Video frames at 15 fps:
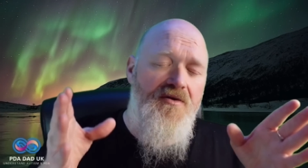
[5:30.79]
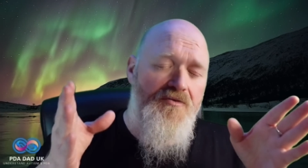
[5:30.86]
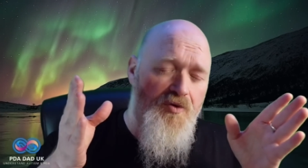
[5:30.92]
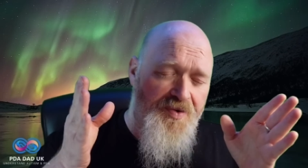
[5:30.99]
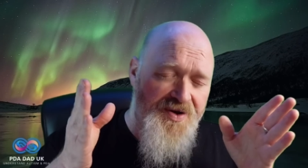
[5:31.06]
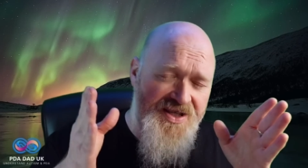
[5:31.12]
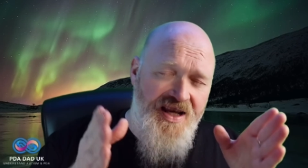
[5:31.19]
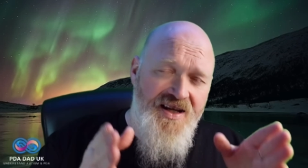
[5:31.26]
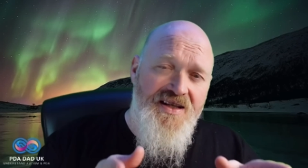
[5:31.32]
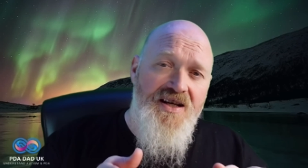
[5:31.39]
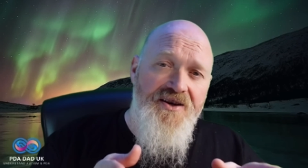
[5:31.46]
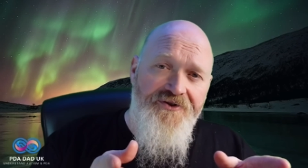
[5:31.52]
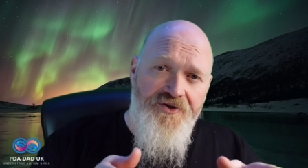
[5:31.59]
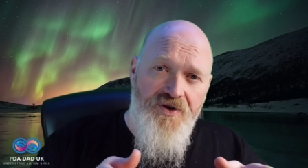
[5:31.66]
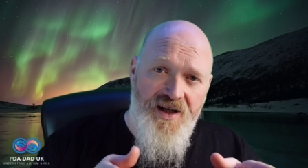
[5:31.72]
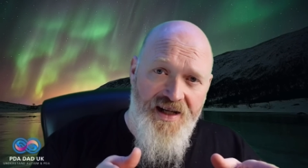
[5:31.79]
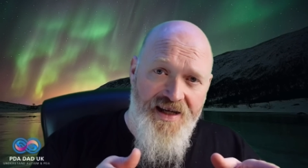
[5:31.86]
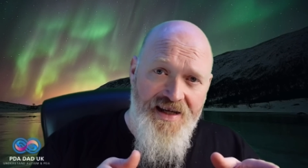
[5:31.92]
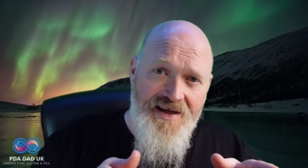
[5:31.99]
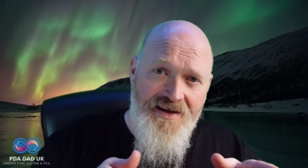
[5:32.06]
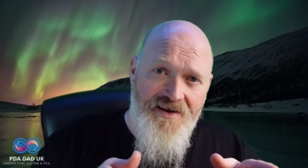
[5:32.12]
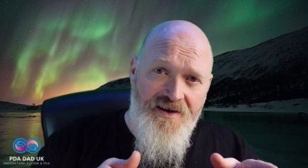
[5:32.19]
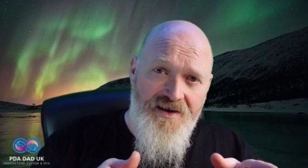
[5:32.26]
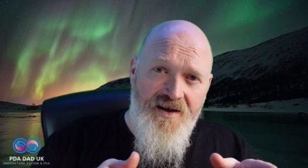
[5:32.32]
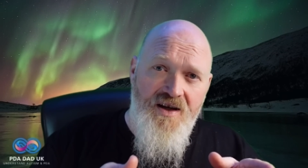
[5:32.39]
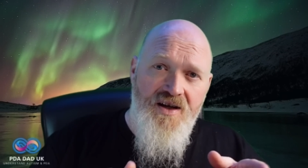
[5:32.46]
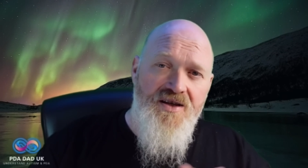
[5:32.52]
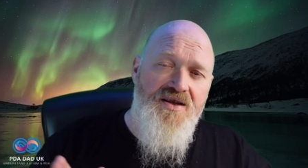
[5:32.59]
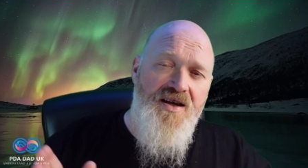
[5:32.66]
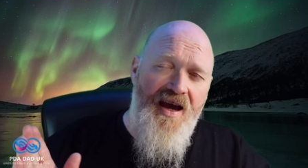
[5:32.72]
will present differently
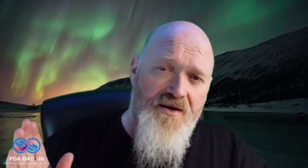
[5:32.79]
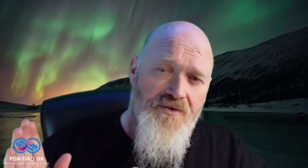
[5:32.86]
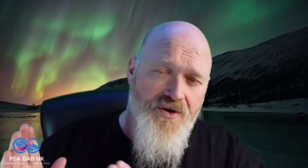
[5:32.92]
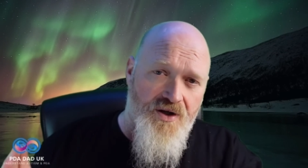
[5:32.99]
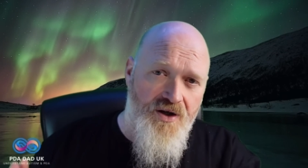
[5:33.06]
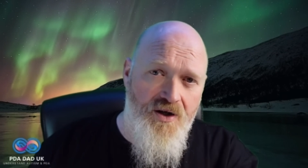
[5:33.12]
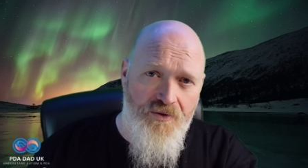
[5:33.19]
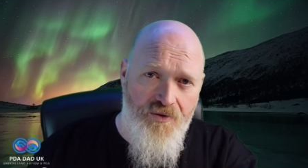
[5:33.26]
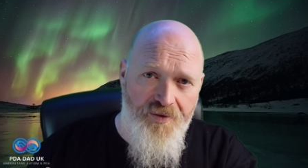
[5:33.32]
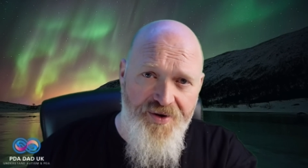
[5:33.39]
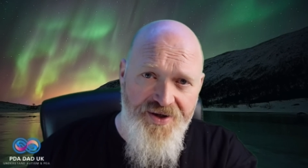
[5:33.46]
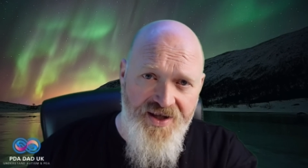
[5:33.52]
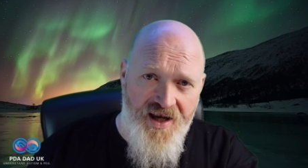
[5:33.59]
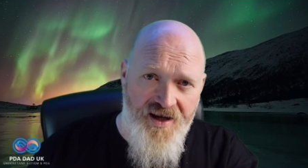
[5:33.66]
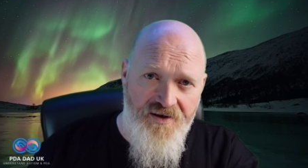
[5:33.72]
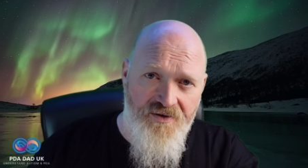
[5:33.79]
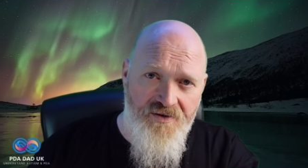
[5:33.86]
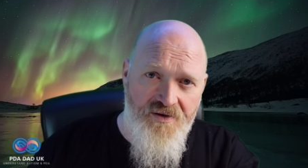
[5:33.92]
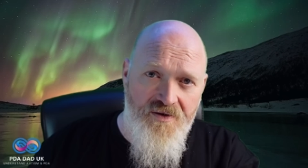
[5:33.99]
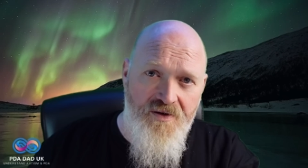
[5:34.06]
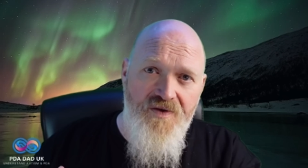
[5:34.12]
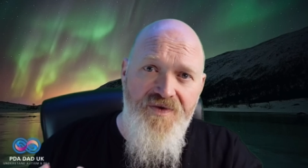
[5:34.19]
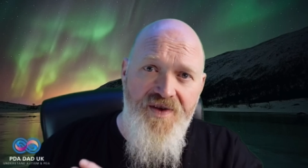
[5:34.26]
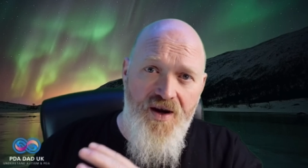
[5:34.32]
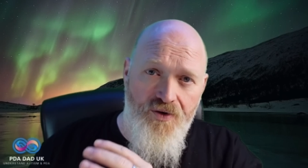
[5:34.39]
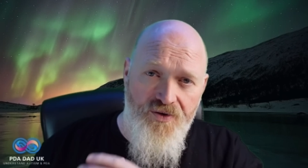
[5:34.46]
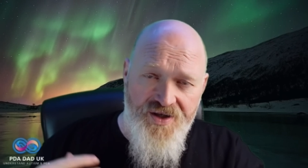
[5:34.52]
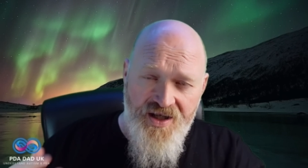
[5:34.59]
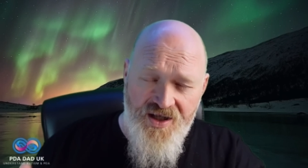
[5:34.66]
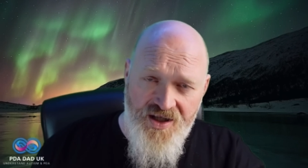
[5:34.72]
to how a girl will present their
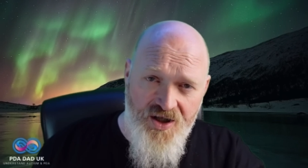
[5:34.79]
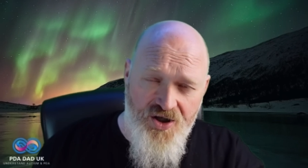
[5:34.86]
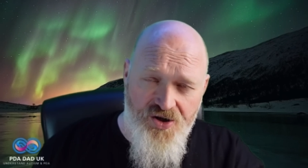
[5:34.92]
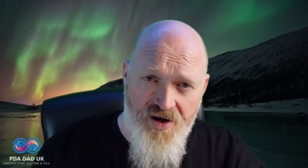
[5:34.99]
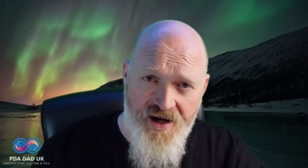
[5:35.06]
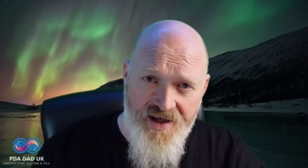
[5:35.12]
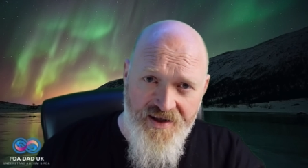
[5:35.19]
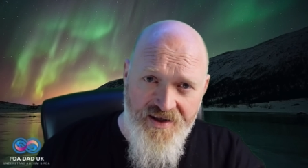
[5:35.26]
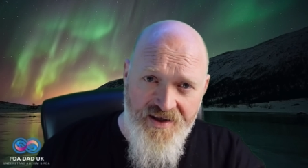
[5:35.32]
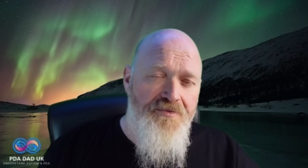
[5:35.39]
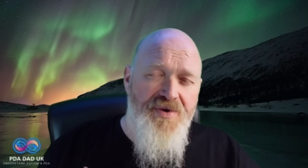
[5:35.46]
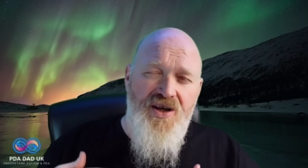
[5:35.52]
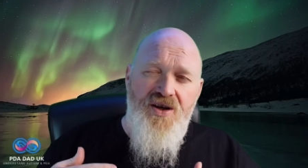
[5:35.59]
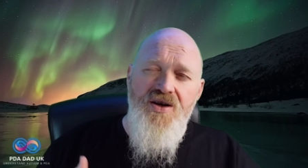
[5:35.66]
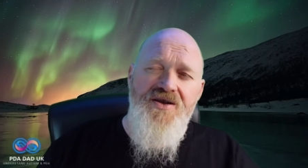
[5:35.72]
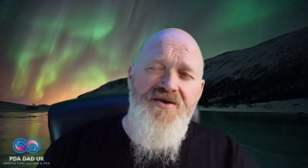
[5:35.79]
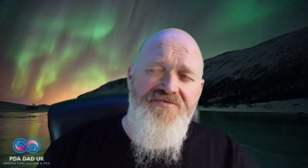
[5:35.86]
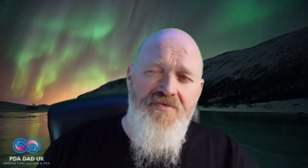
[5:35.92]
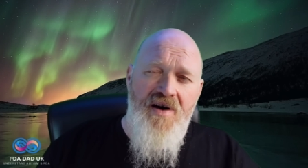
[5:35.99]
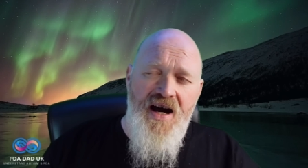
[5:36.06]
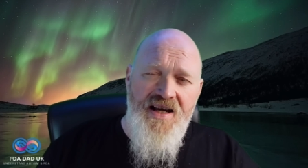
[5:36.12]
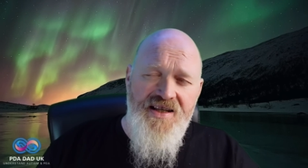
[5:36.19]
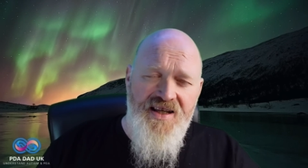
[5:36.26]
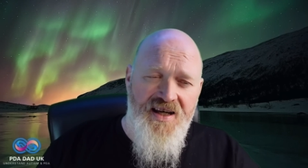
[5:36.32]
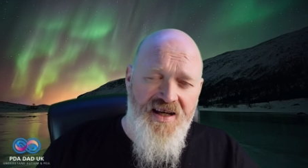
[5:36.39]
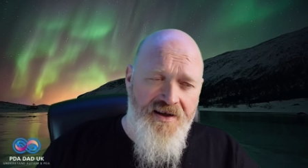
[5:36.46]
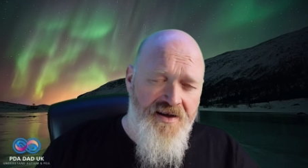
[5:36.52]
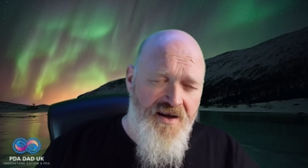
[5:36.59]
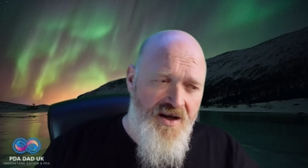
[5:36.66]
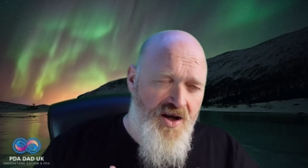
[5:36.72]
autistic traits. Because of masking,